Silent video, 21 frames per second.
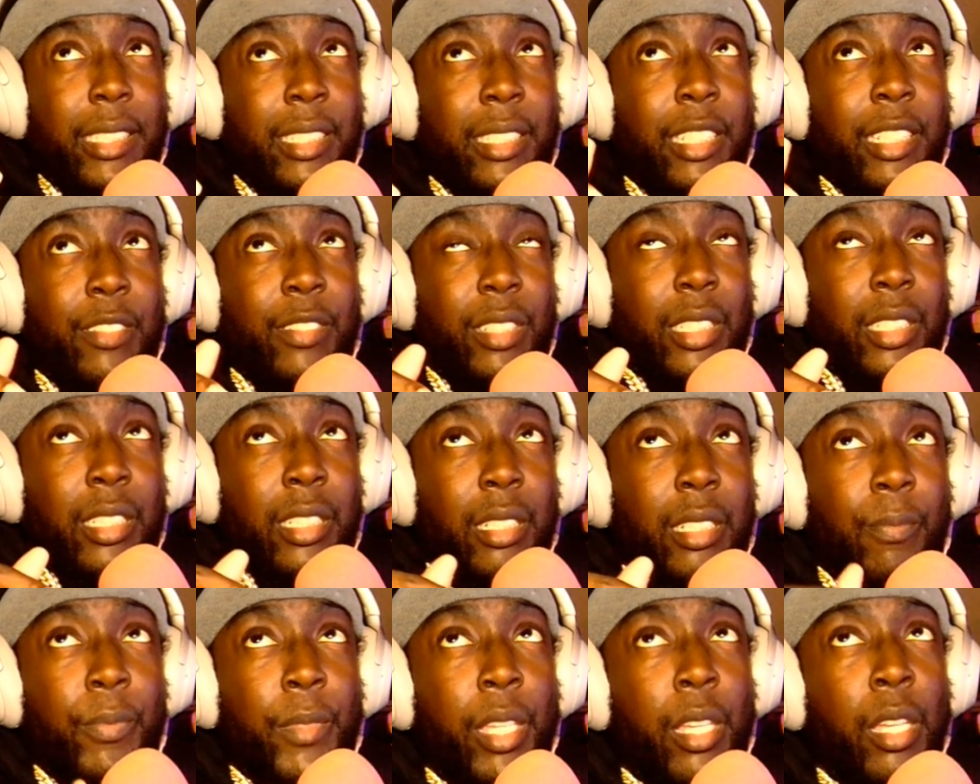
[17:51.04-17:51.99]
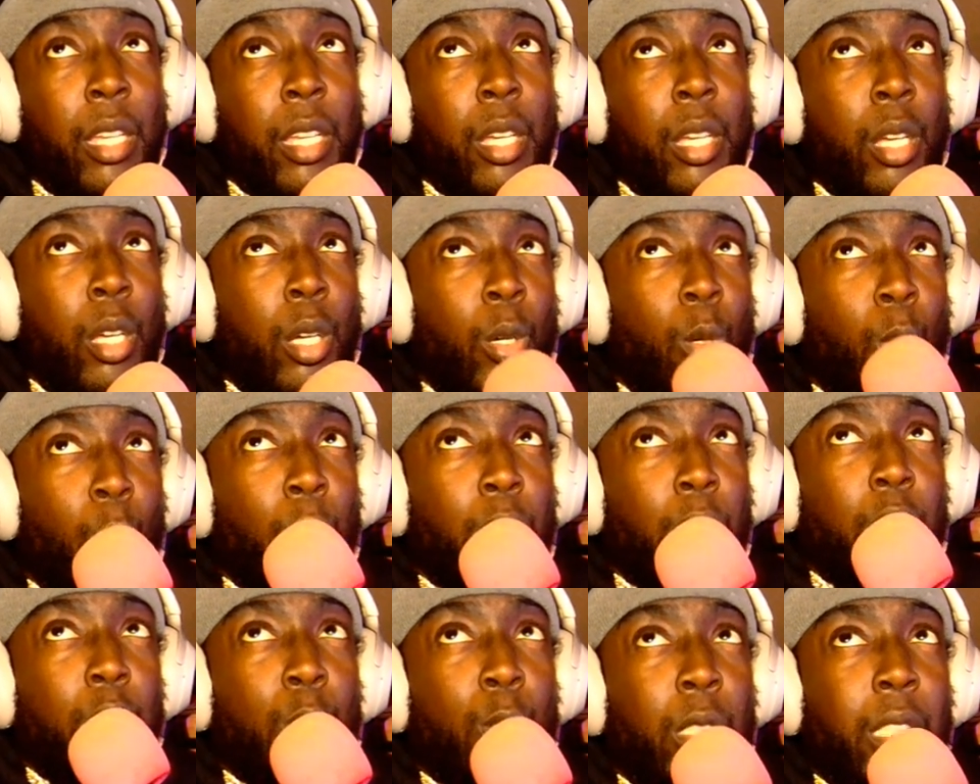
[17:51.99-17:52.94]
everything was
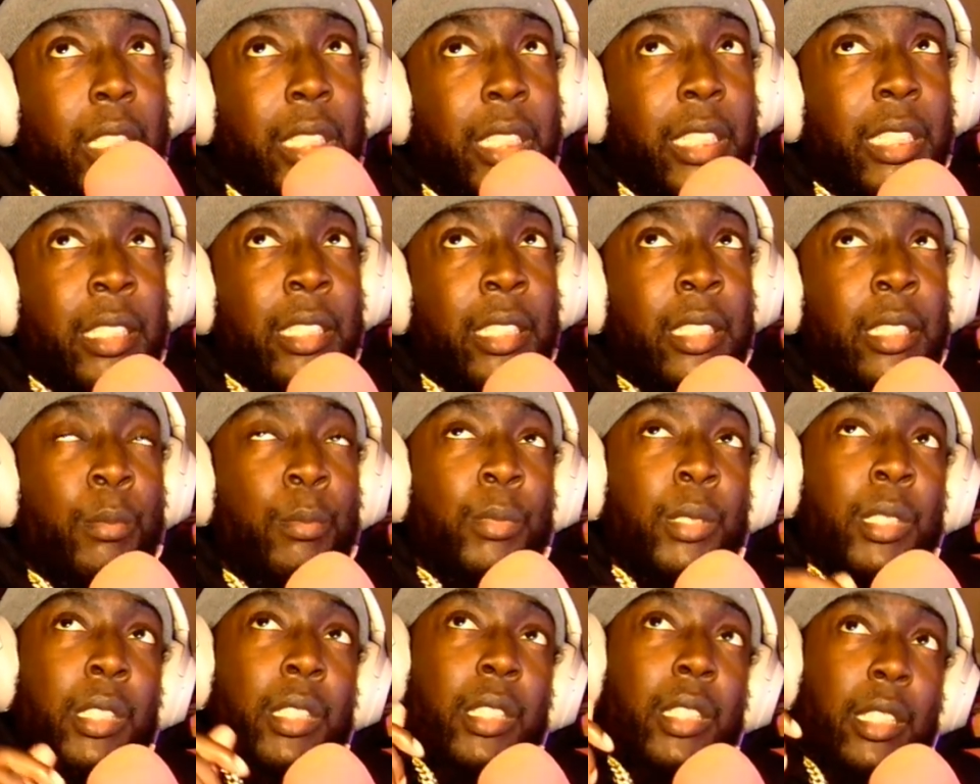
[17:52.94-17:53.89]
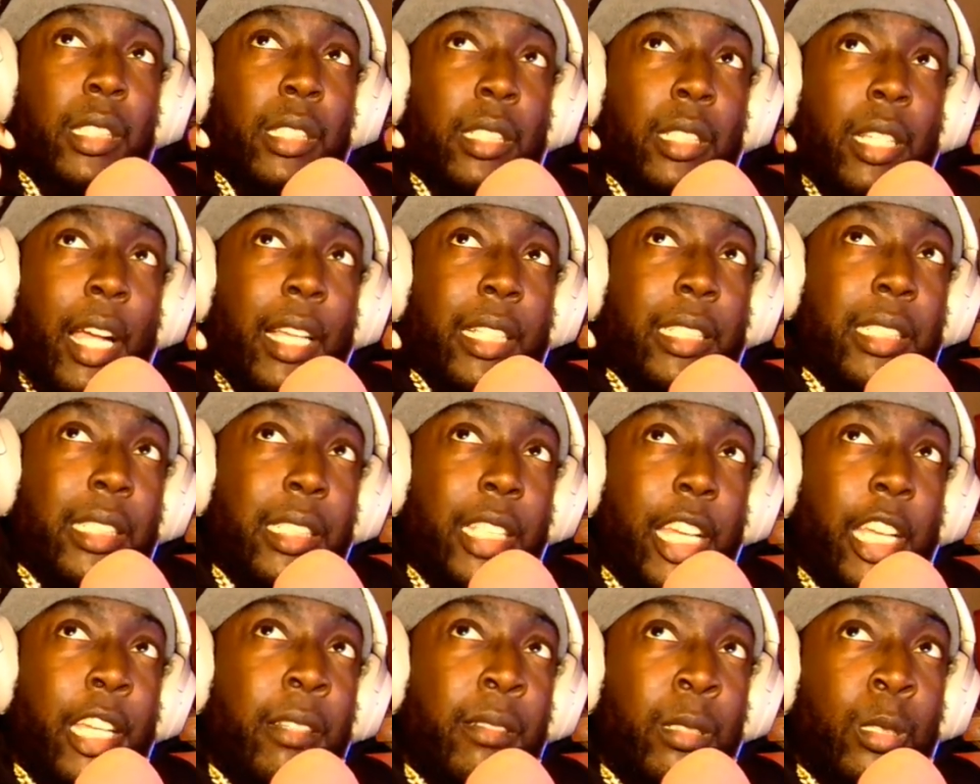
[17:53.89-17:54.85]
three sixty, but she I
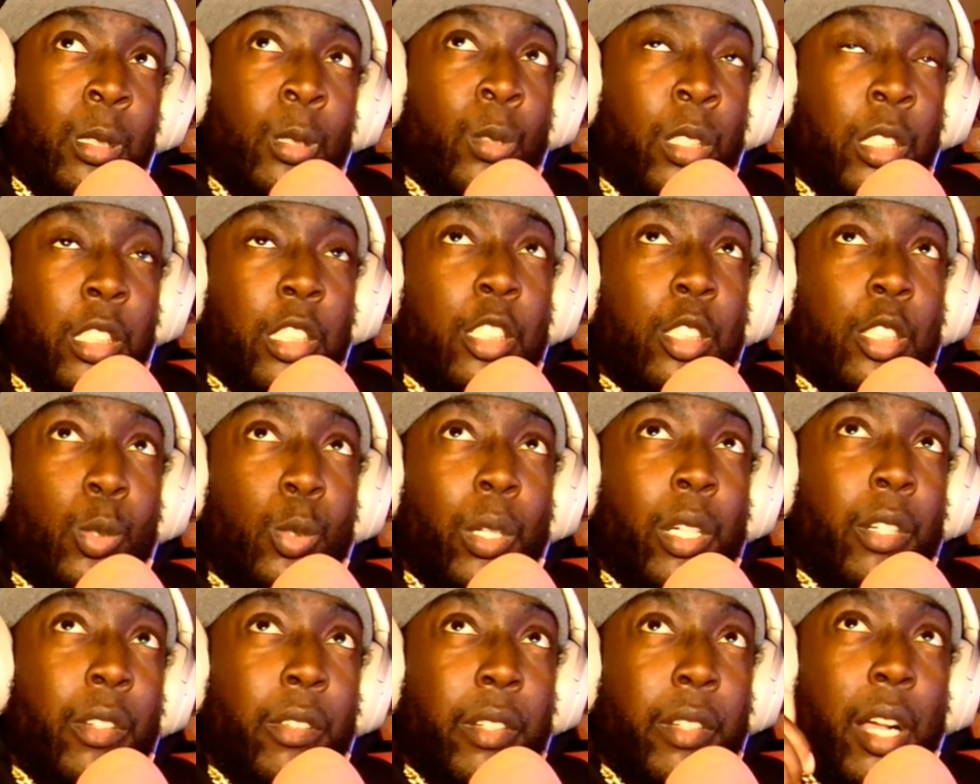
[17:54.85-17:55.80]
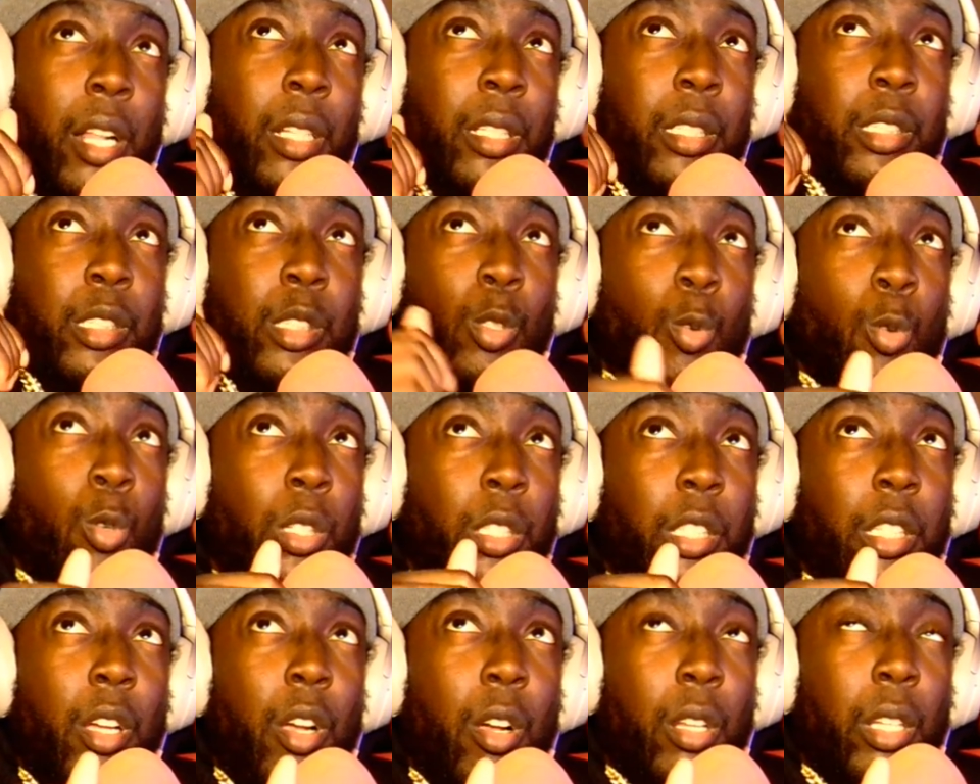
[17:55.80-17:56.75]
saved two hundred twelve dollars on it
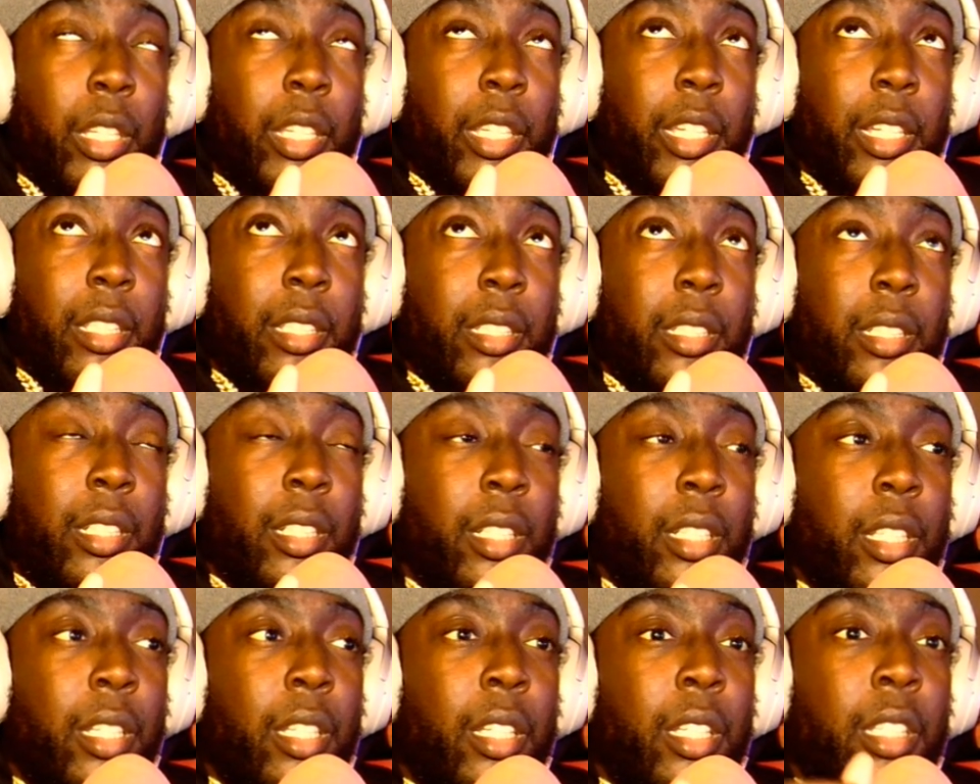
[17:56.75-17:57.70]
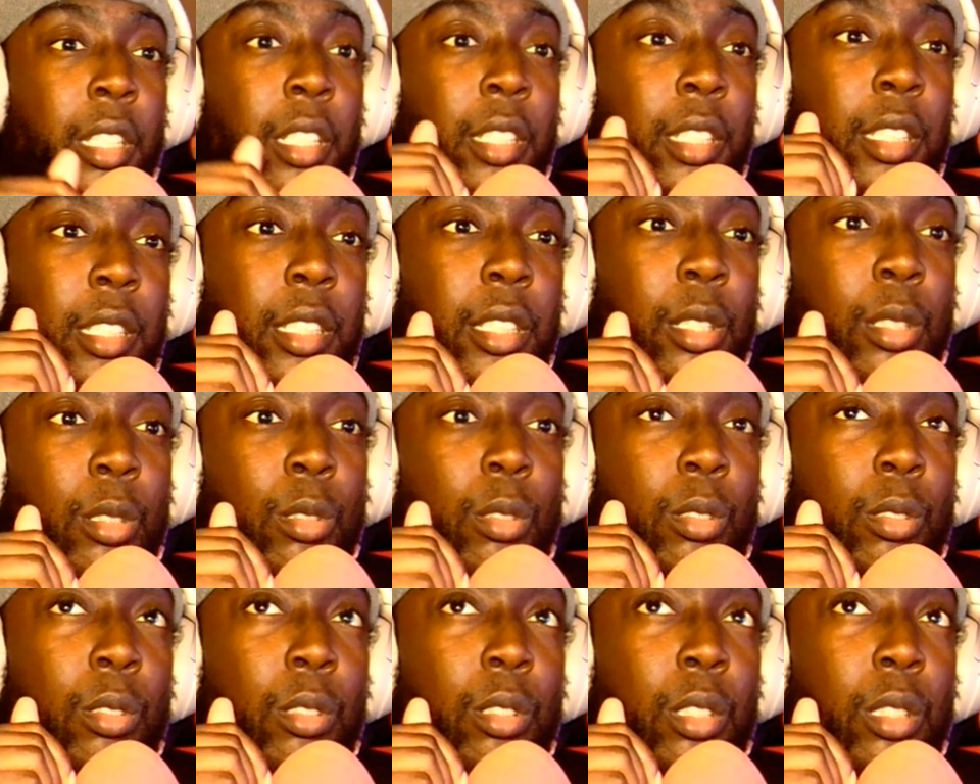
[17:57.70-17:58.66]
altogether. So
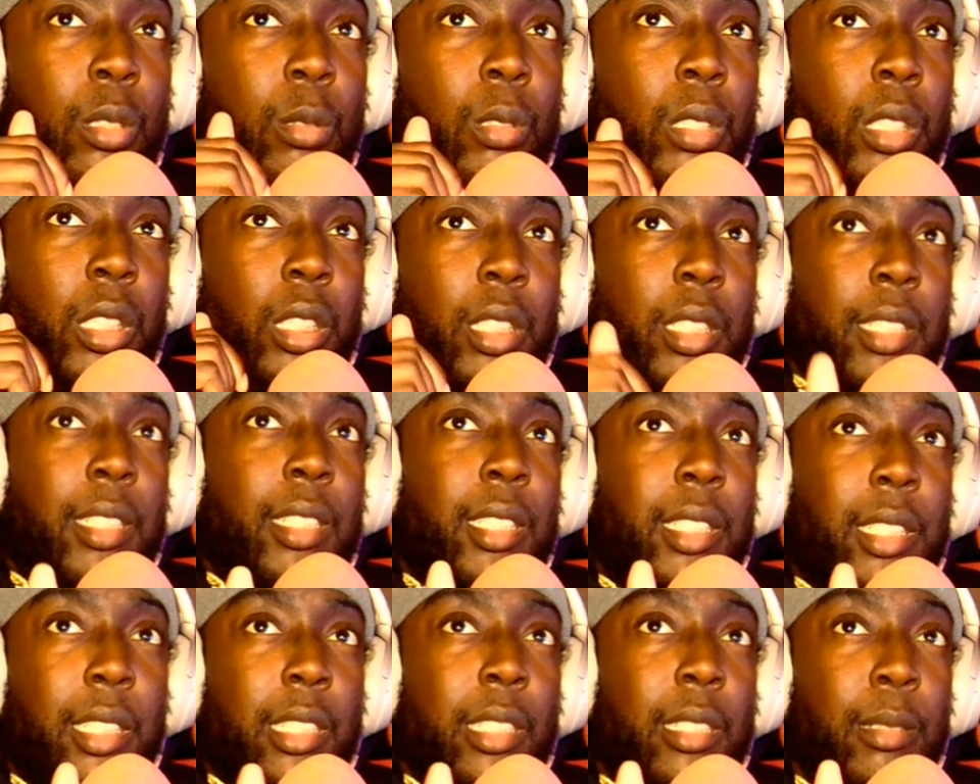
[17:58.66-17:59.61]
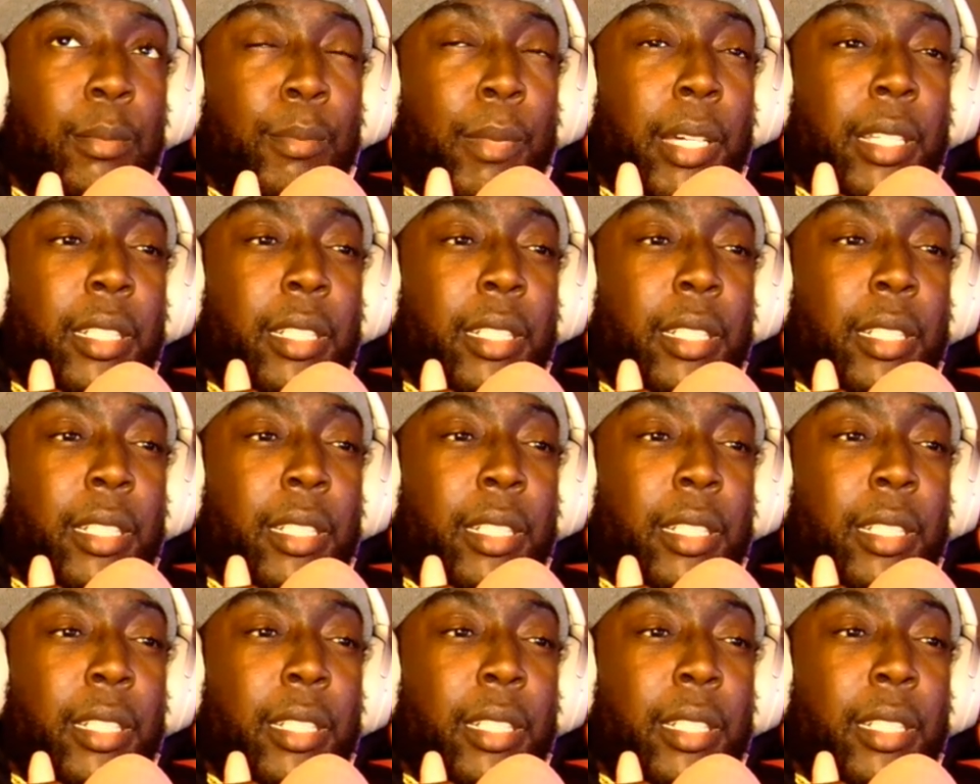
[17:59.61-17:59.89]
360 minus